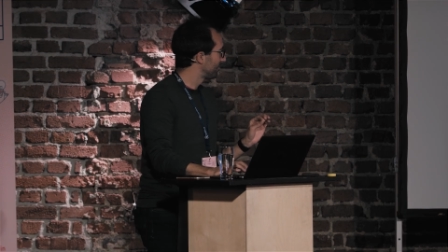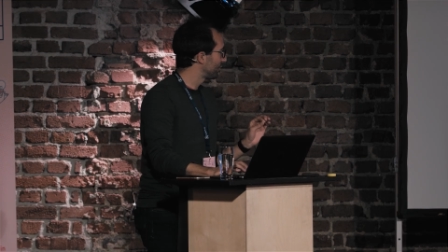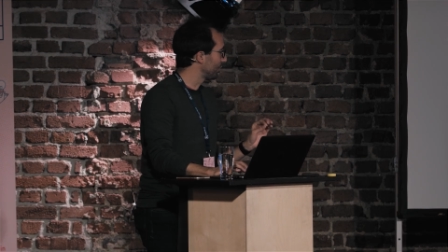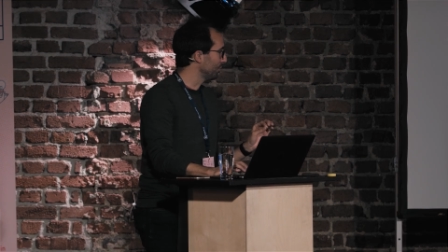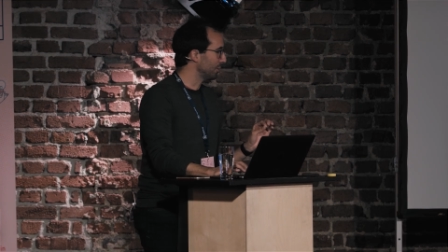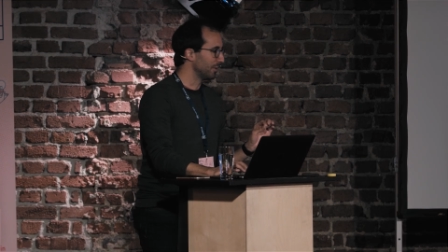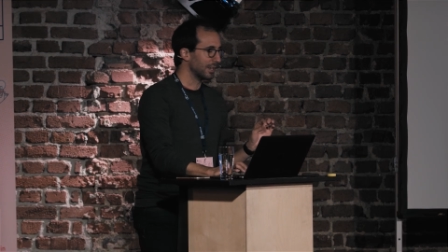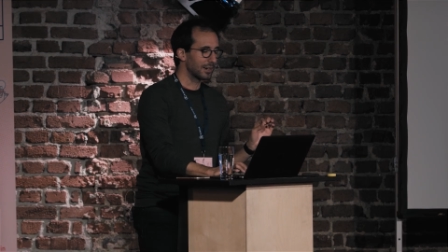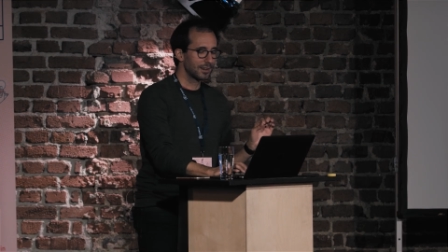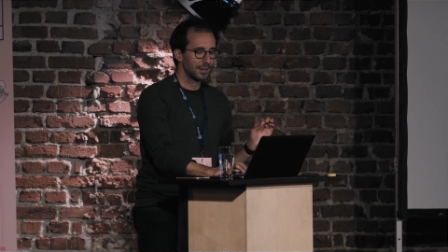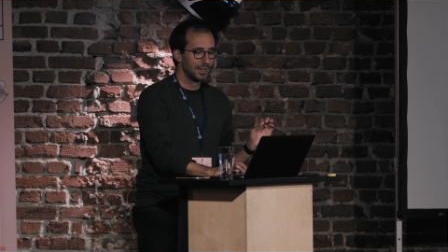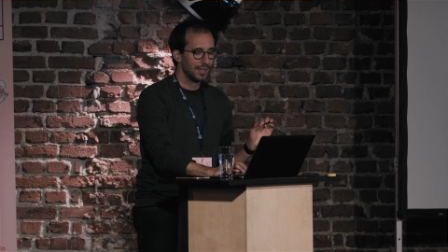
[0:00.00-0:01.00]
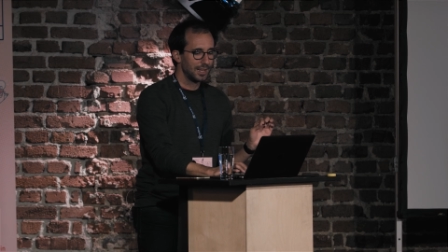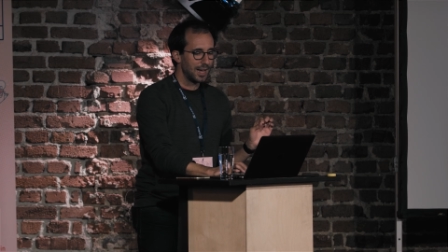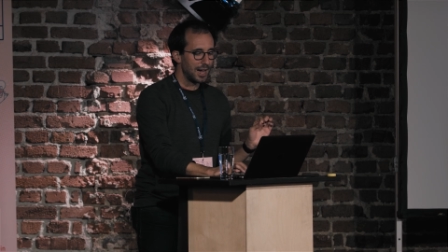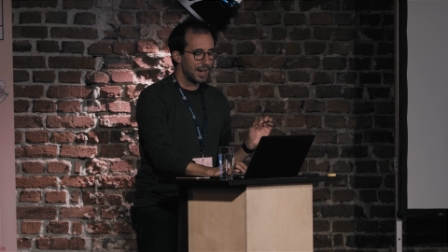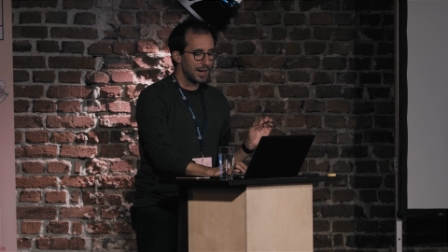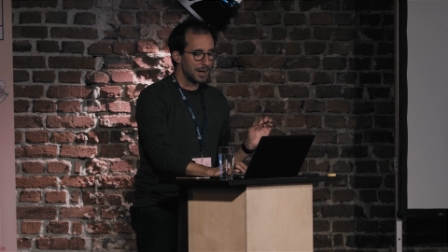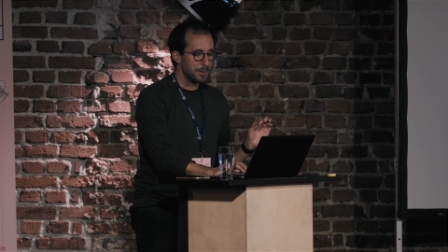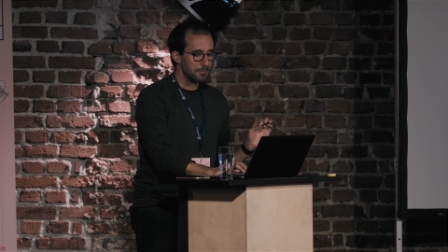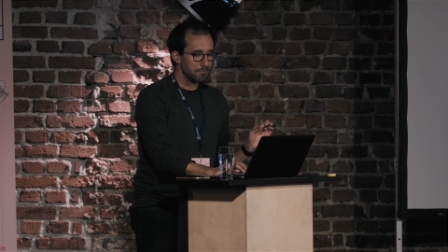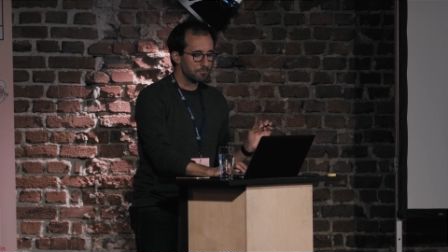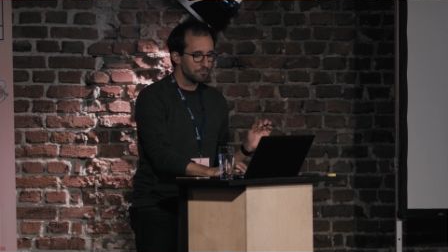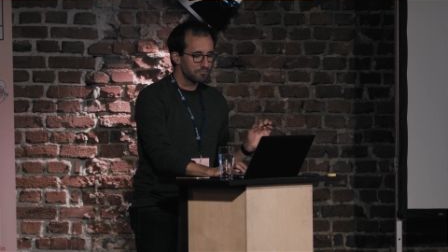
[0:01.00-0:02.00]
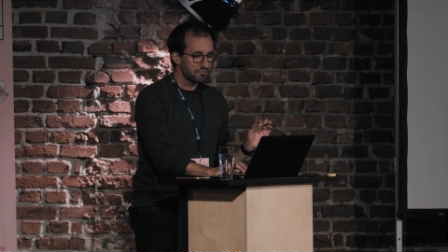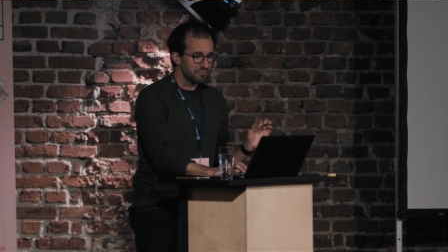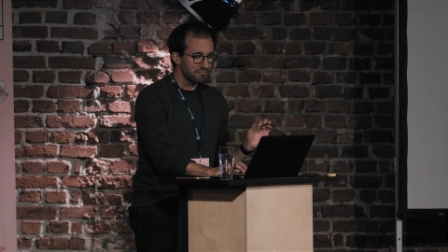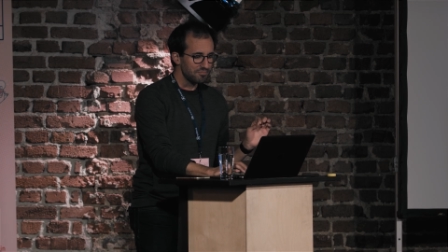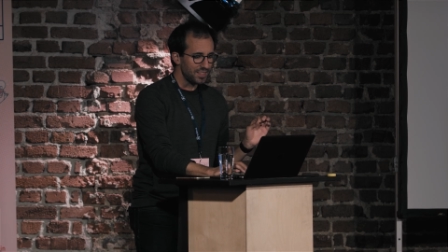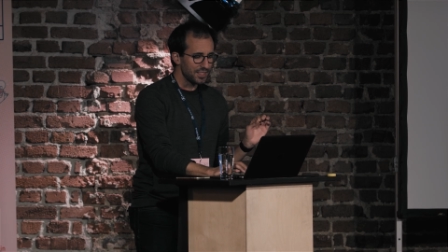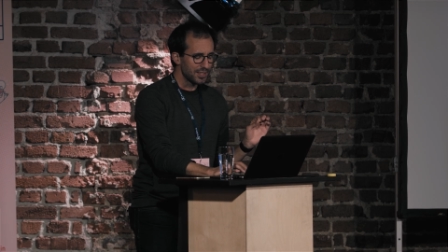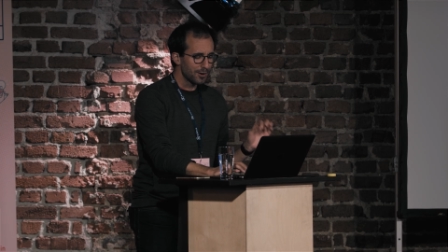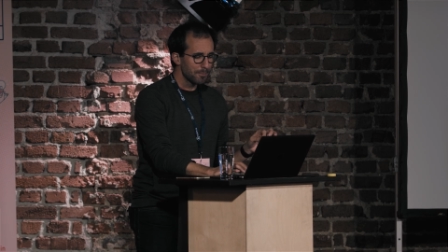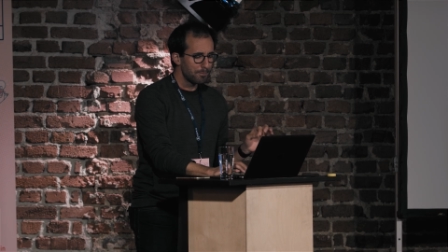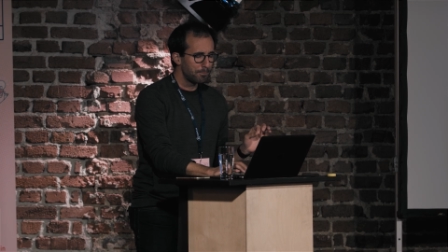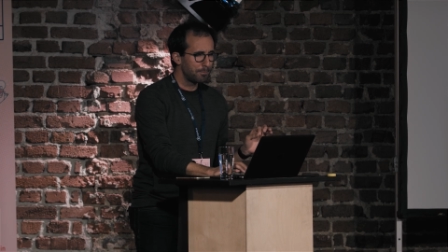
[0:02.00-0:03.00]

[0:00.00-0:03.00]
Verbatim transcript: show you here. There are